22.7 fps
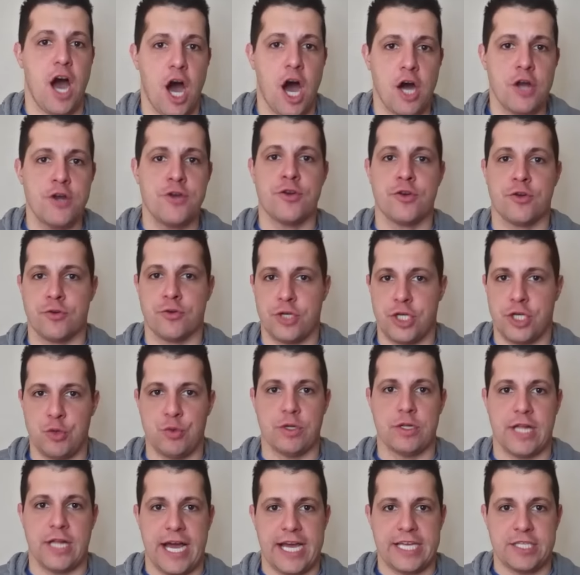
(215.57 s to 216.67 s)

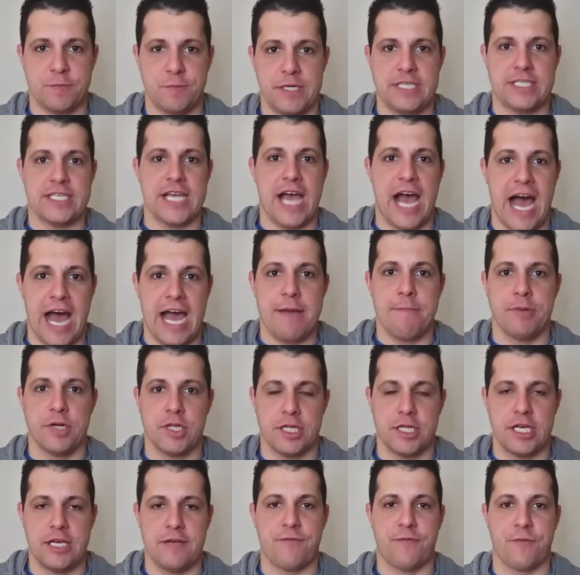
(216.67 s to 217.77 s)
underutilized piece, I
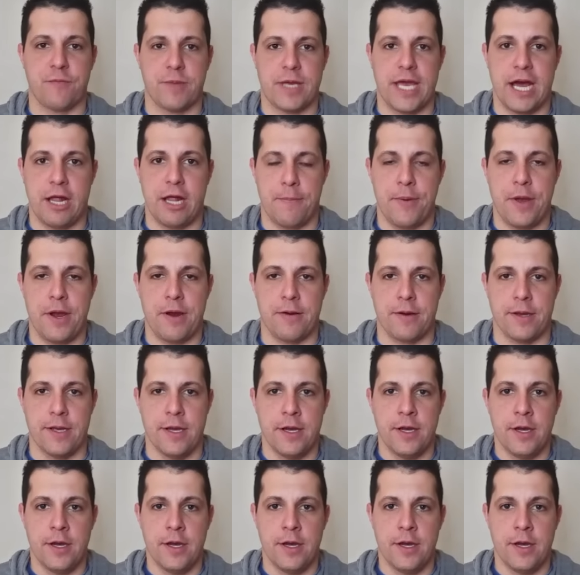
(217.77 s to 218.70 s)
believe, from Calipari.